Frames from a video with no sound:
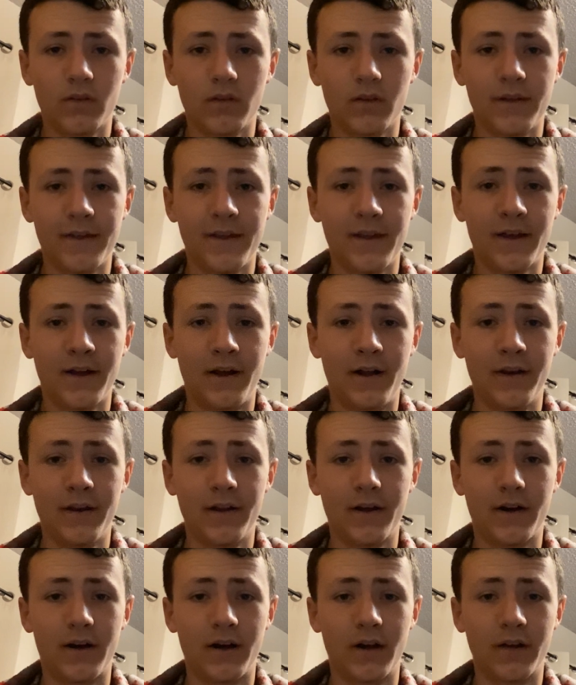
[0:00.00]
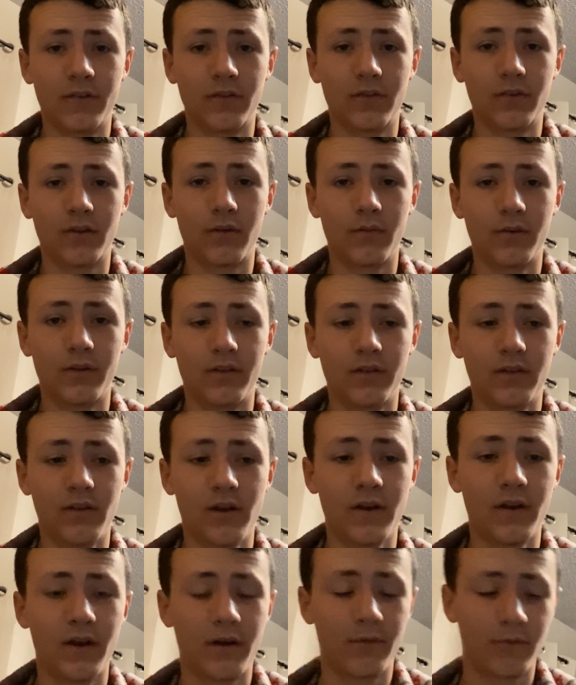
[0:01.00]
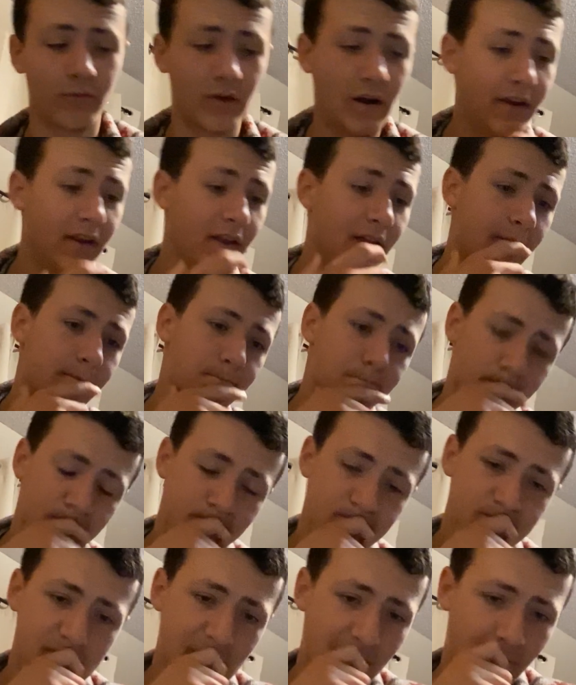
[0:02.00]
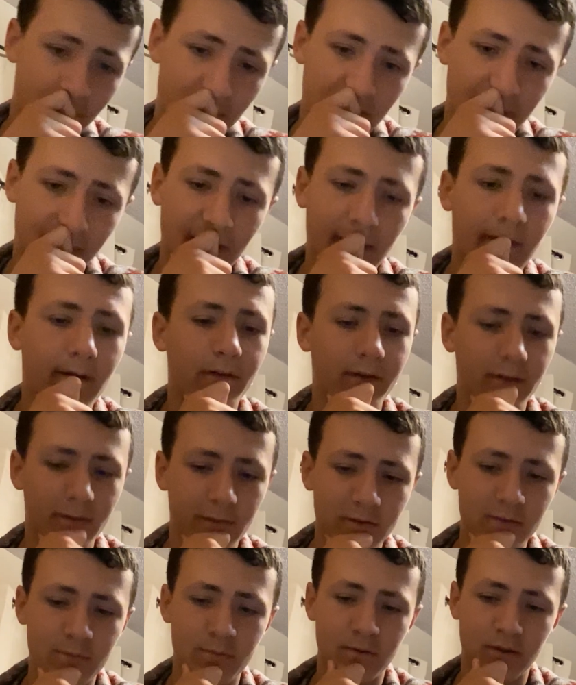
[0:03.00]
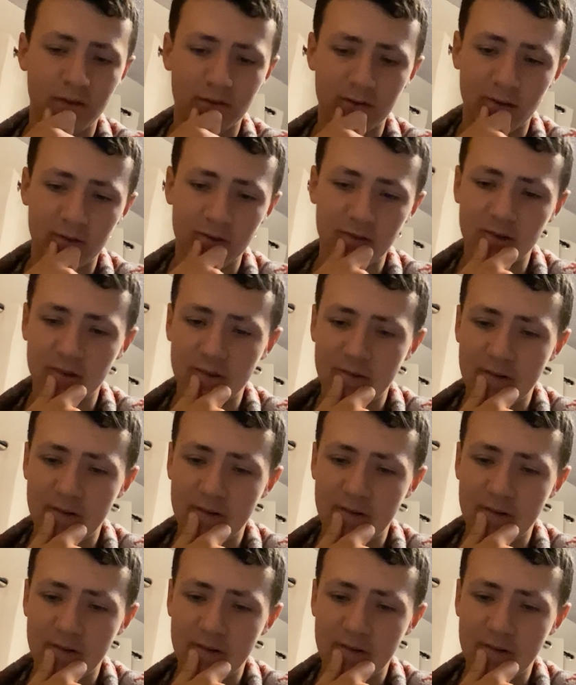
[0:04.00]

And I just saw what he said. I read it, and I'm like, yeah, okay, this makes sense.